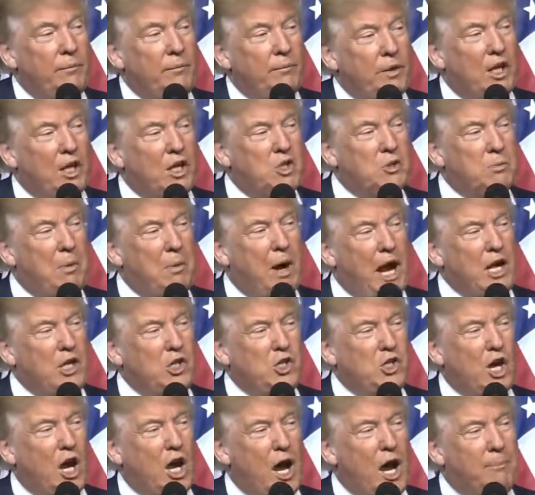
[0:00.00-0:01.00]
It's my
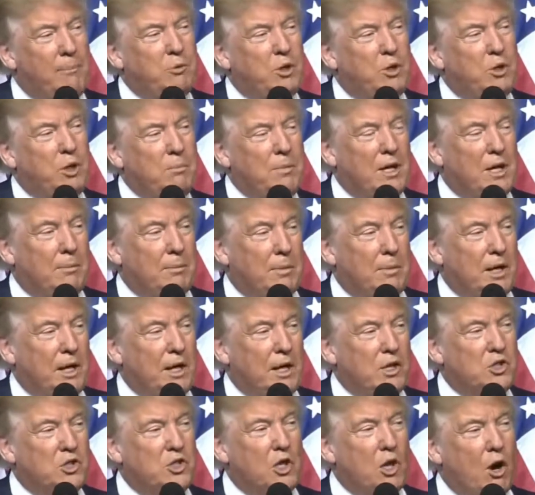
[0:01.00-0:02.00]
job to
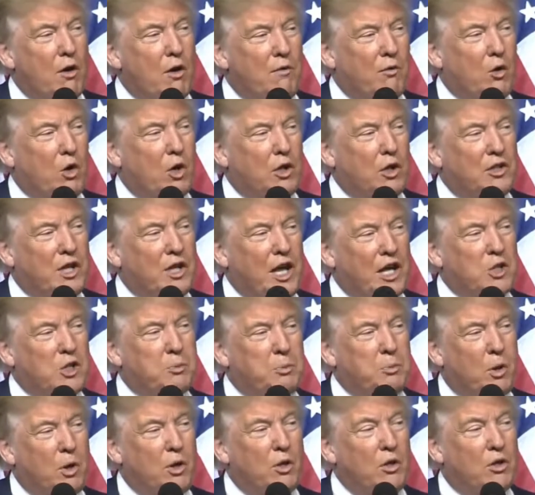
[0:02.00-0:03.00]
minimize the overall tax
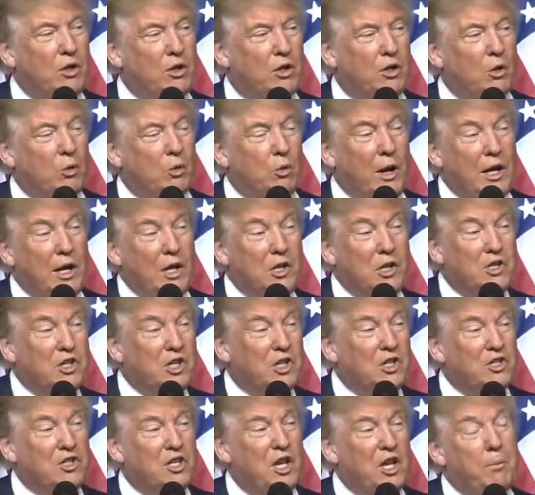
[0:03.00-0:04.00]
burden to the greatest
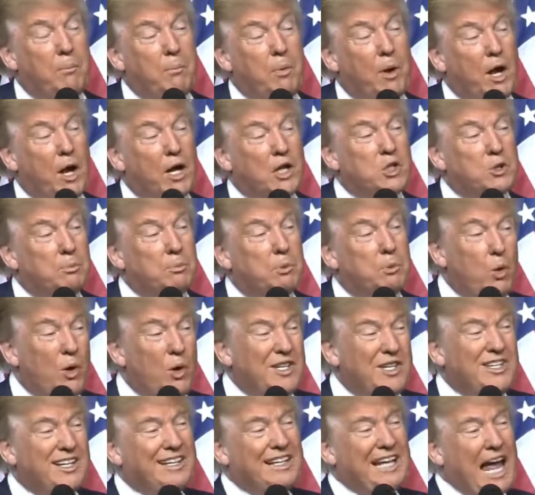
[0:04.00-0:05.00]
extent possible,
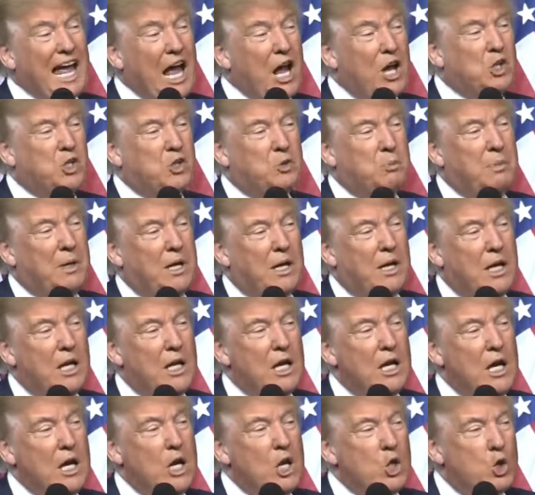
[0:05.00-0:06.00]
which allows me
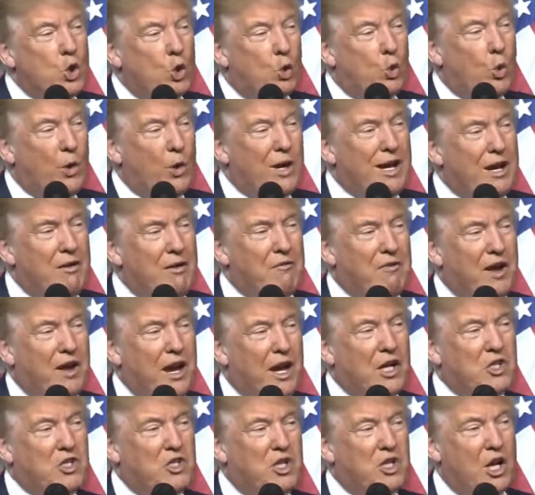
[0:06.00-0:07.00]
to
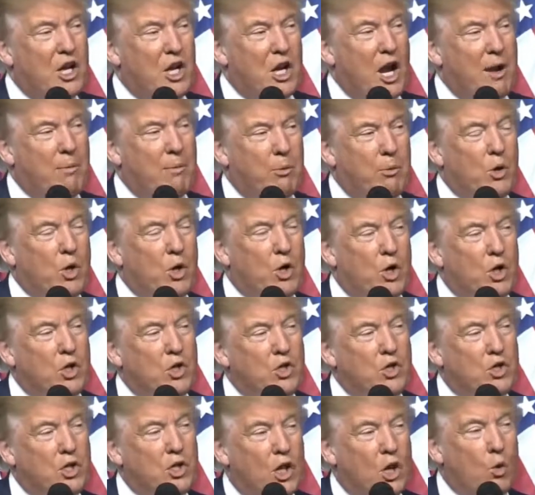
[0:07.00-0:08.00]
reinvest in
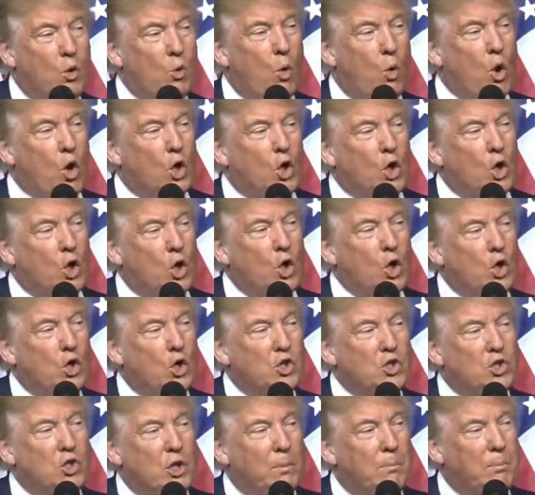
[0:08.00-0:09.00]
neighborhoods, in
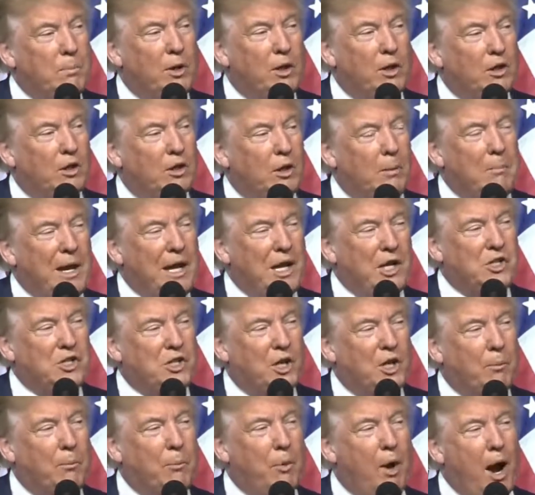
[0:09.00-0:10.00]
workers, and build
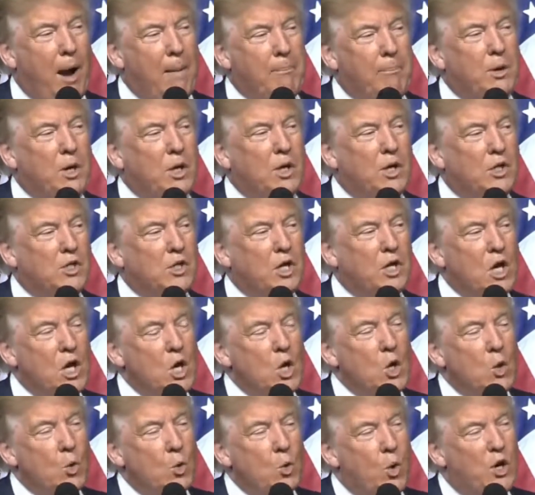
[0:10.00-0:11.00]
amazing properties
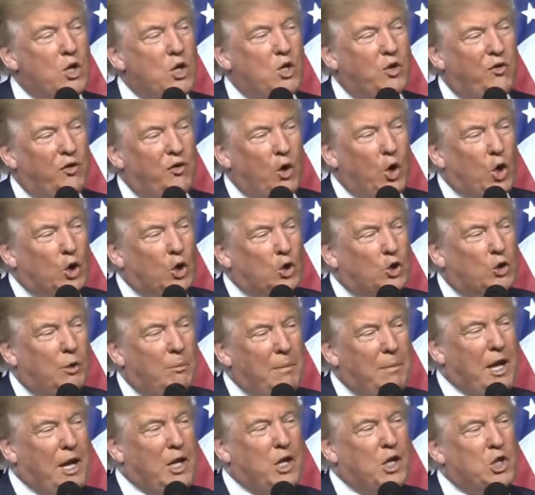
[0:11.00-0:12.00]
which fuel
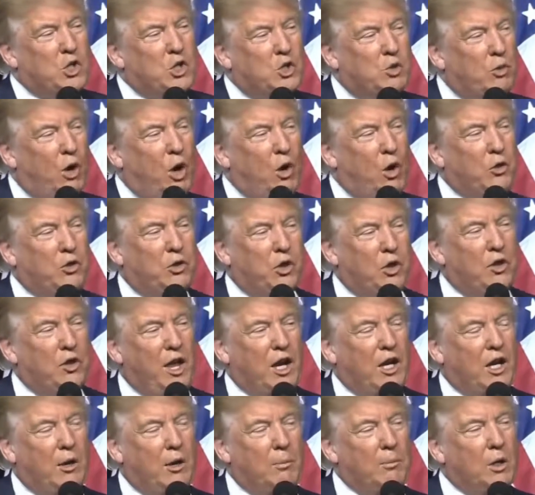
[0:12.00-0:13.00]
tremendous growth in
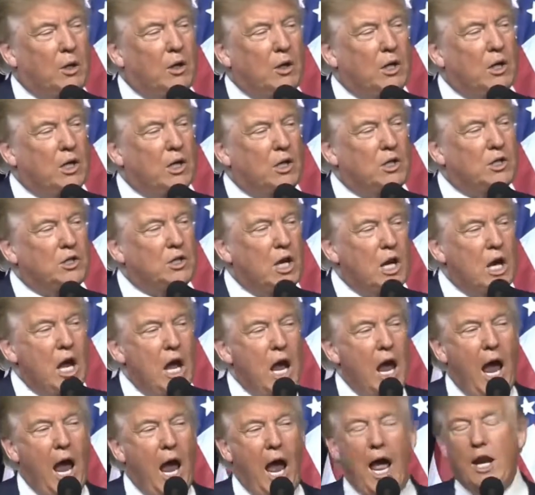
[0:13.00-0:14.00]
their communities,
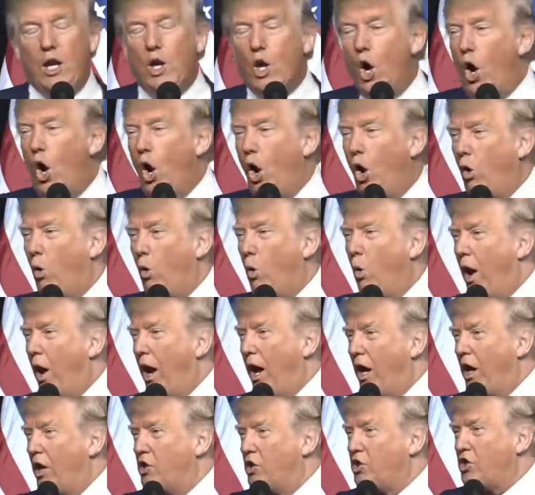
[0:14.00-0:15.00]
and
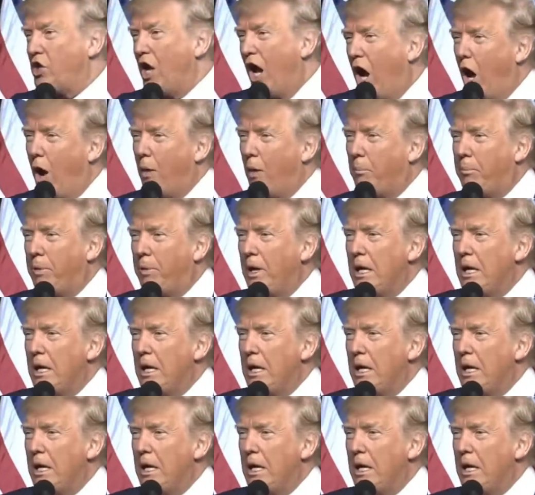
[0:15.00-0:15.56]
always help